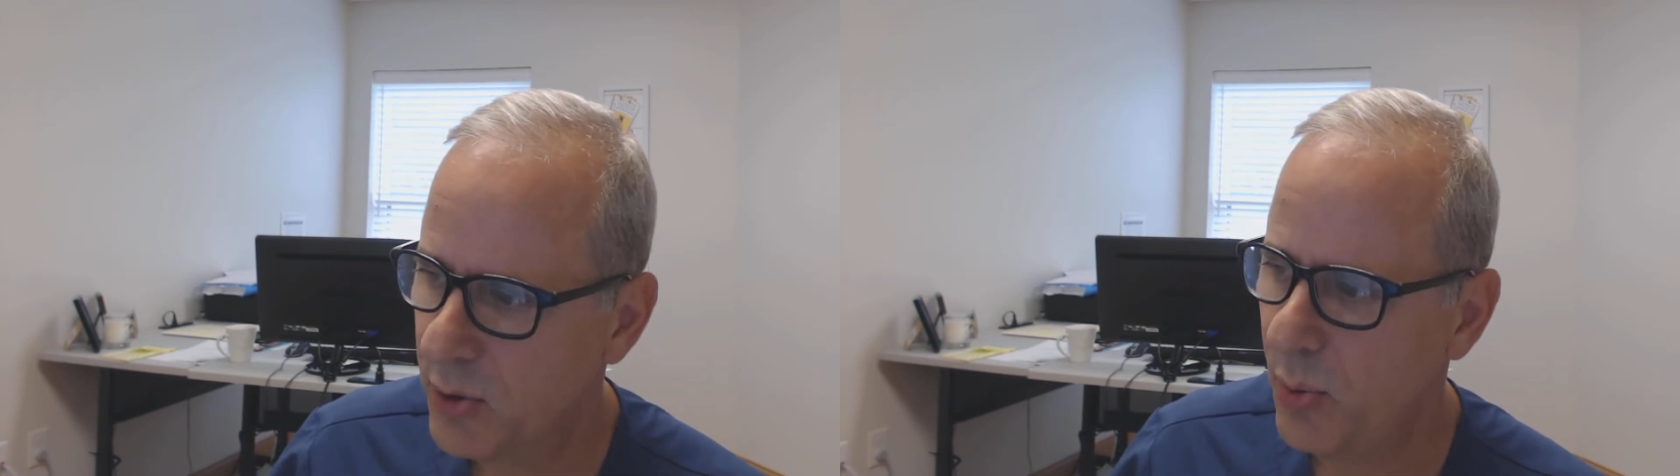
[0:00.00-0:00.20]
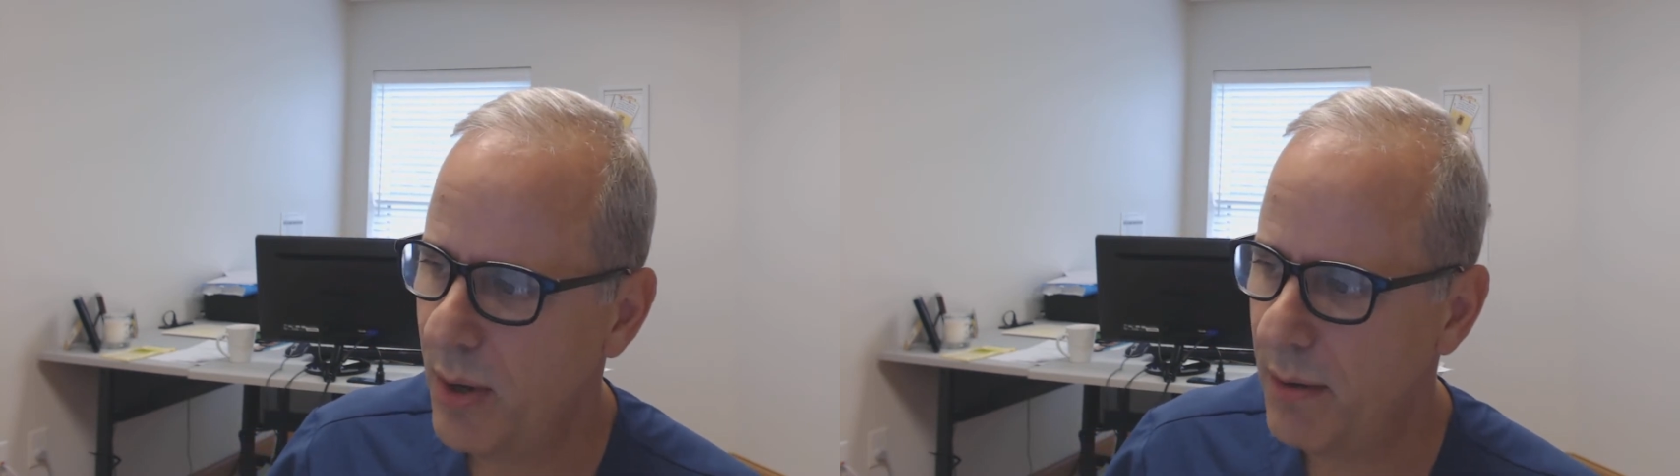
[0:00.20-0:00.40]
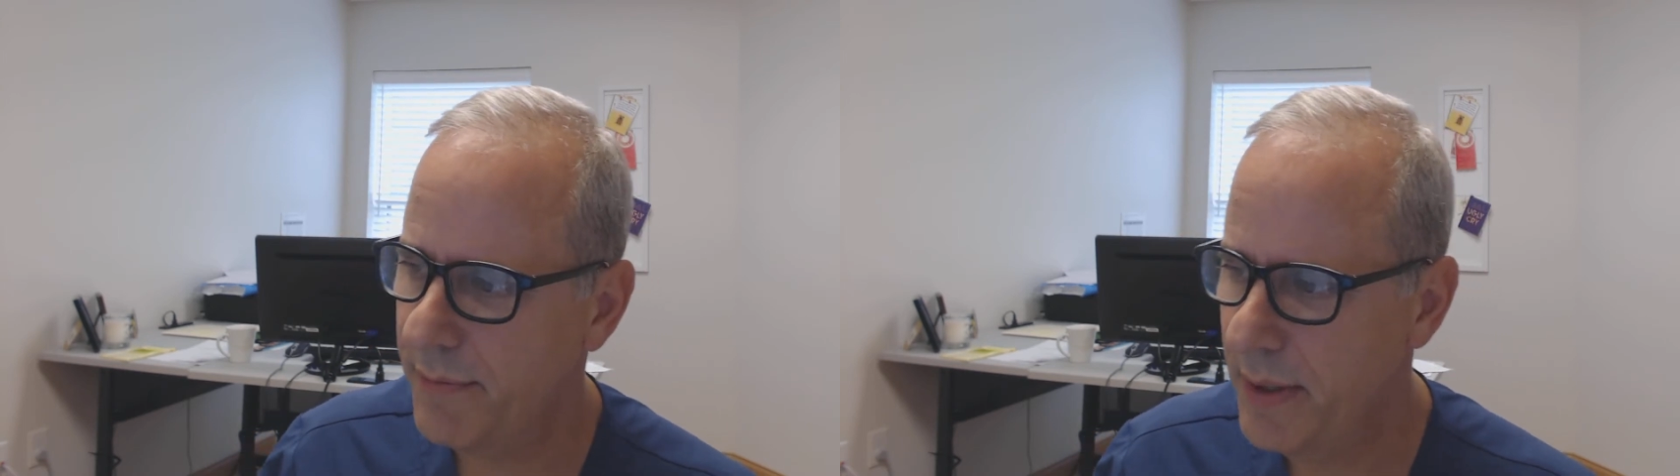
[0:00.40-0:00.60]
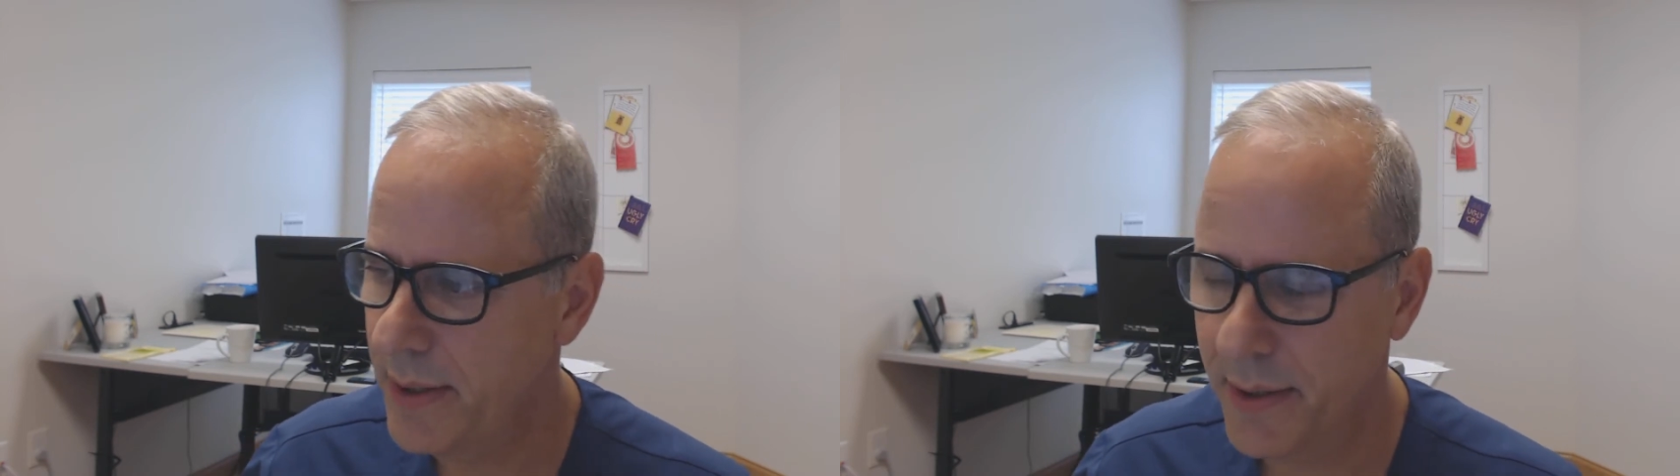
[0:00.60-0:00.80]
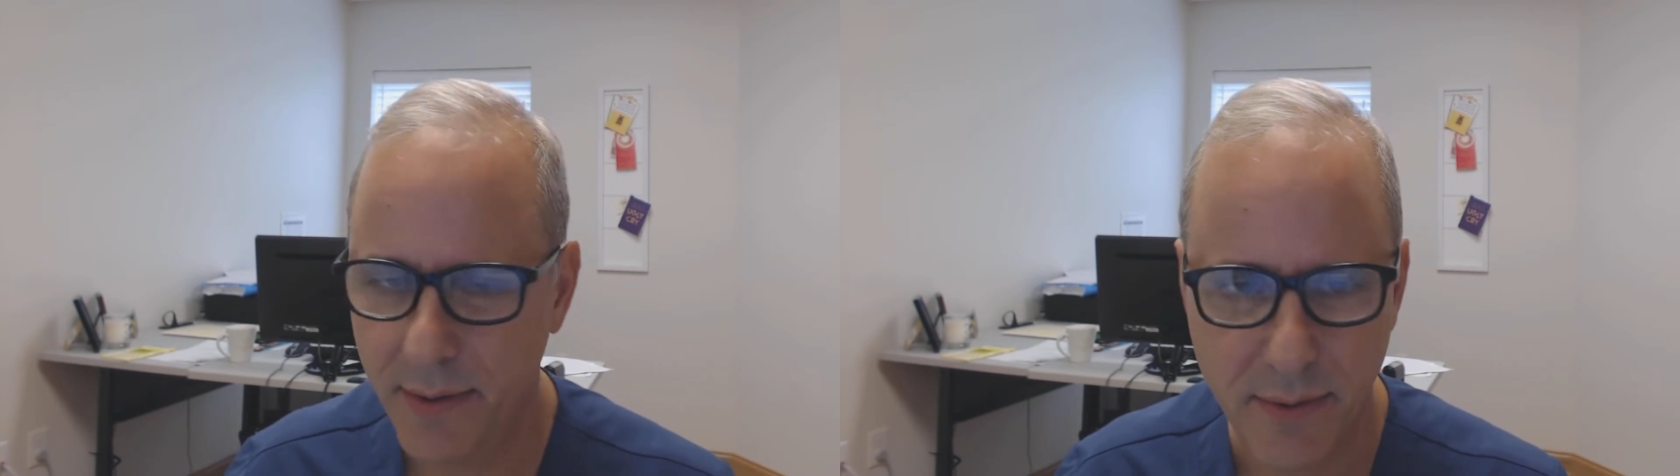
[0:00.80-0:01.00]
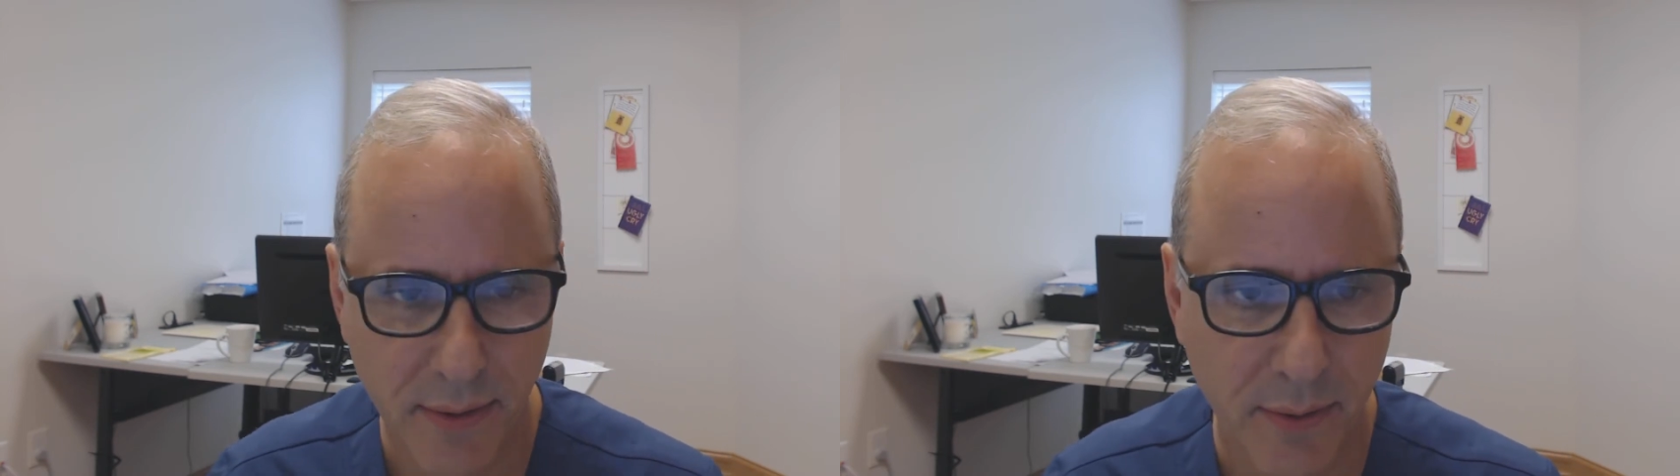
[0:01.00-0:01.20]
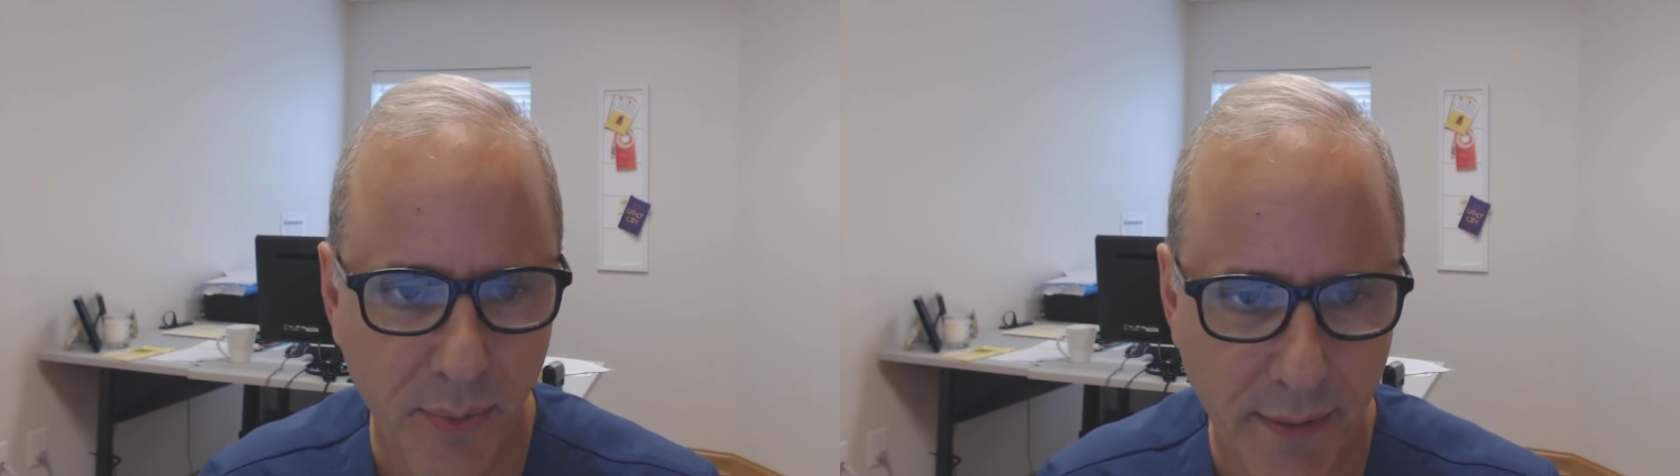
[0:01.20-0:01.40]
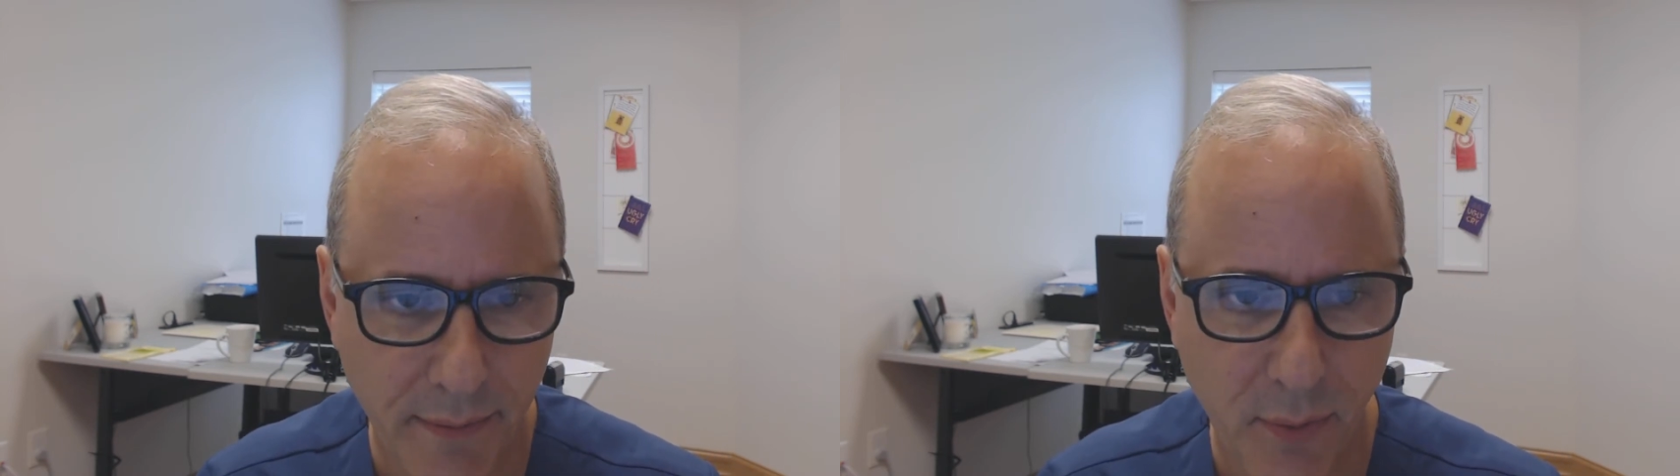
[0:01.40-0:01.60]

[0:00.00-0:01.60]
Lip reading: 12 years, we have a